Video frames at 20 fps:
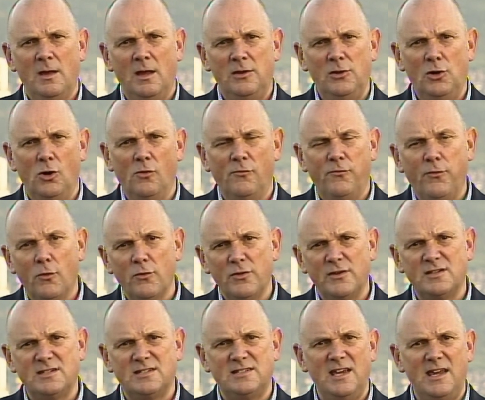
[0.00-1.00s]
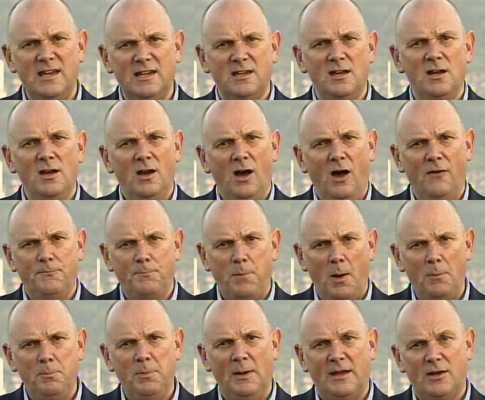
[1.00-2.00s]
you know, for the sake of
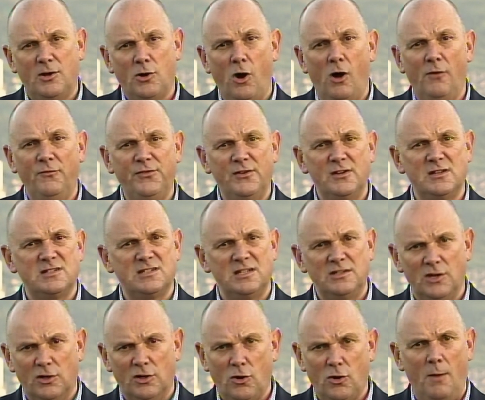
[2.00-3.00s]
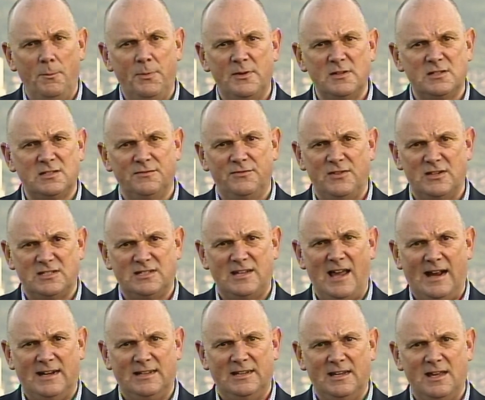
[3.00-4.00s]
public confidence in the competence of this
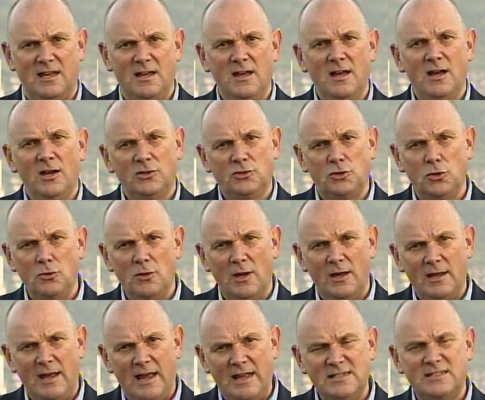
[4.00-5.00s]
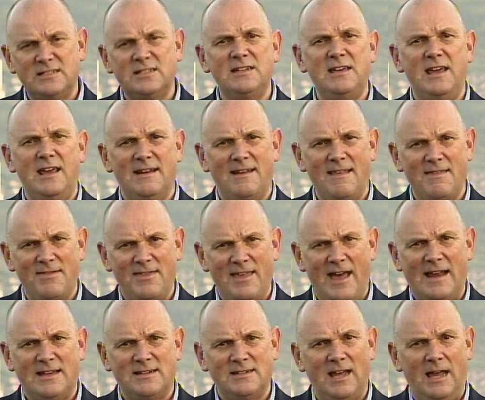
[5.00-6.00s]
tactic, to instigate
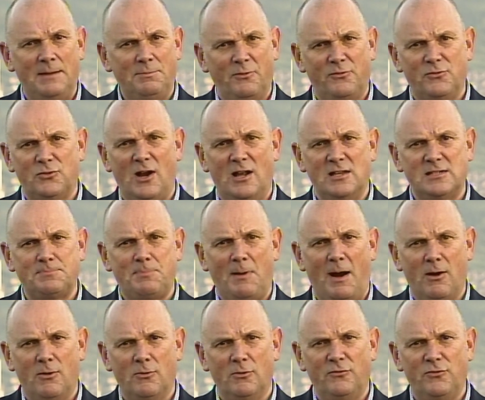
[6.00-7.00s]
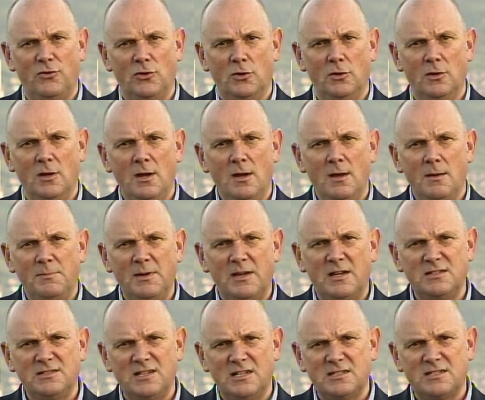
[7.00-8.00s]
that type of transparent review
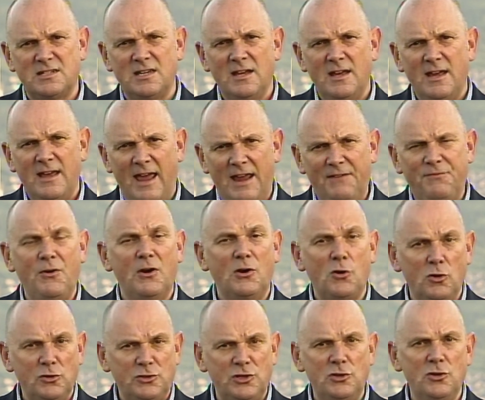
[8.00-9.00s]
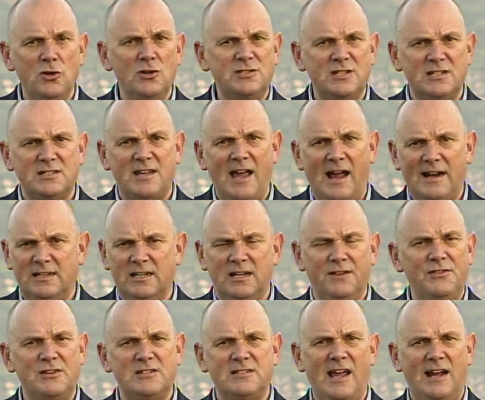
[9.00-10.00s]
because it's if we're going to use this tactic,
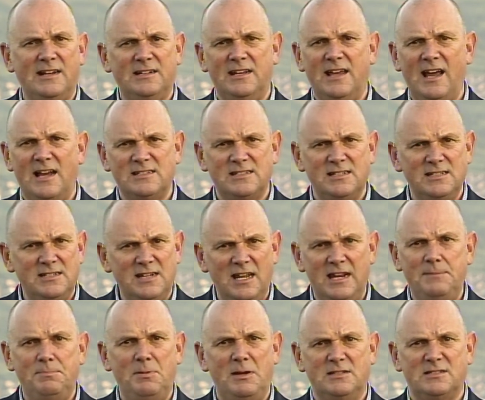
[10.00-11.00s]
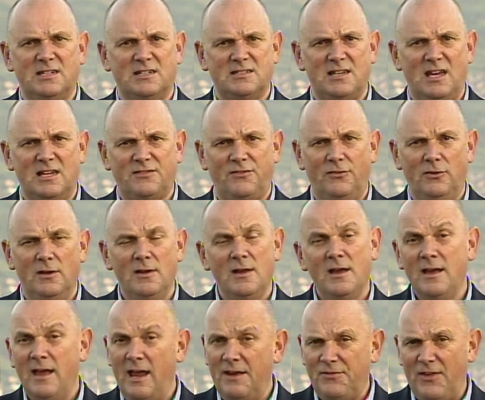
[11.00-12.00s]
if this tactic has indeed been successful,
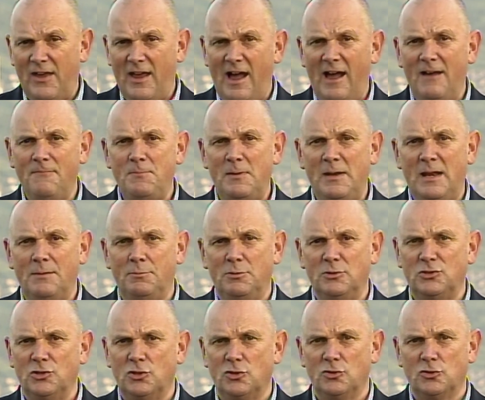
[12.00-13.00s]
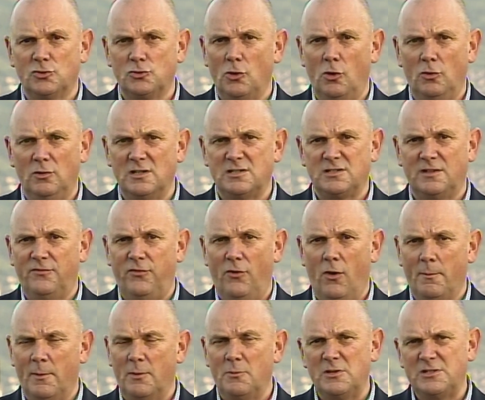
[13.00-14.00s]
if they have been able to control this
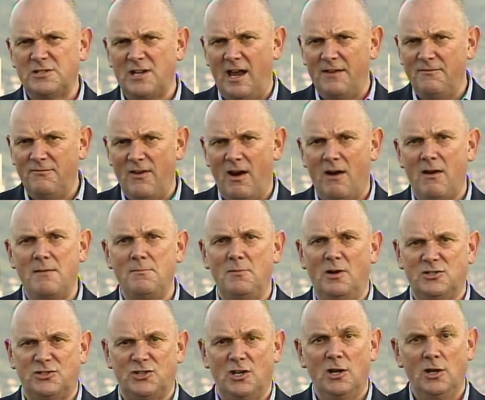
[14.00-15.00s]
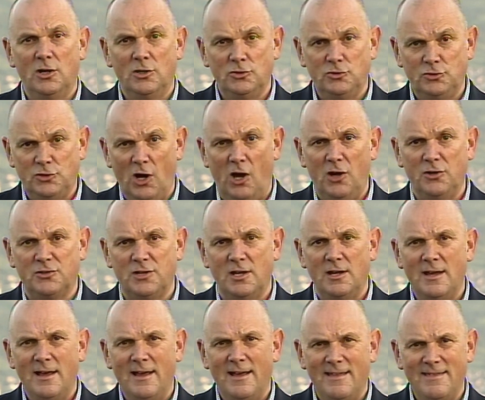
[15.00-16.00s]
informant, which I very much doubt,
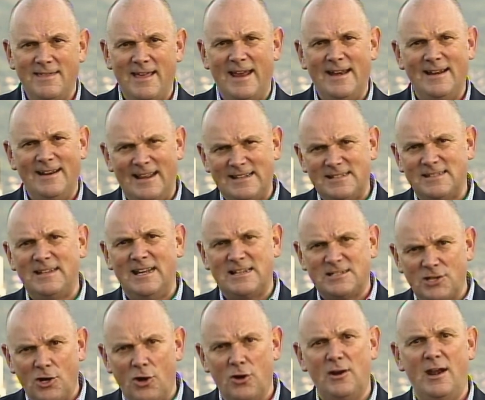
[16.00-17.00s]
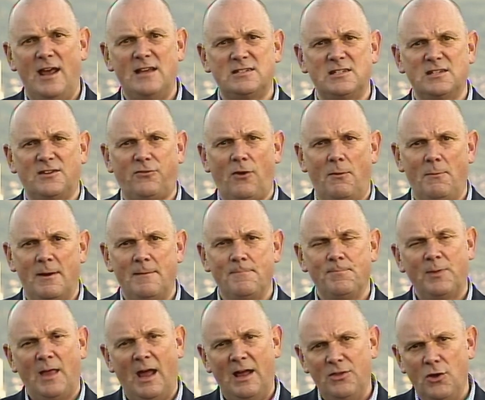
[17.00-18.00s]
then let, us learn lessons from it.
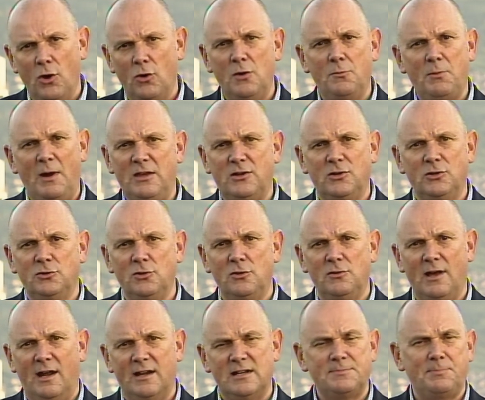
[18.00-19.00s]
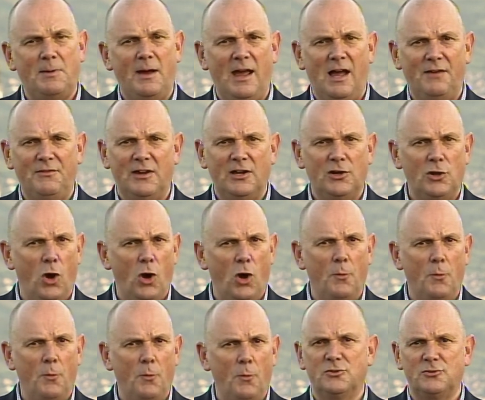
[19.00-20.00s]
And the only way you can do that is by having an
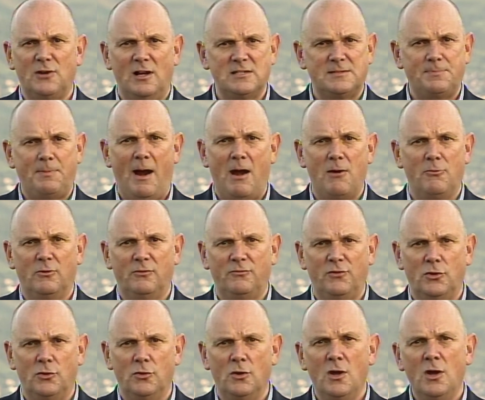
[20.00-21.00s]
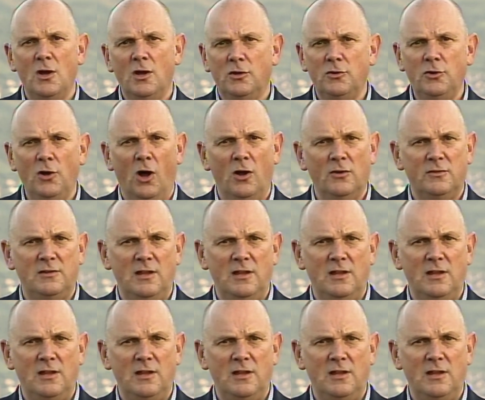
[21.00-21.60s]
open and transparent review, not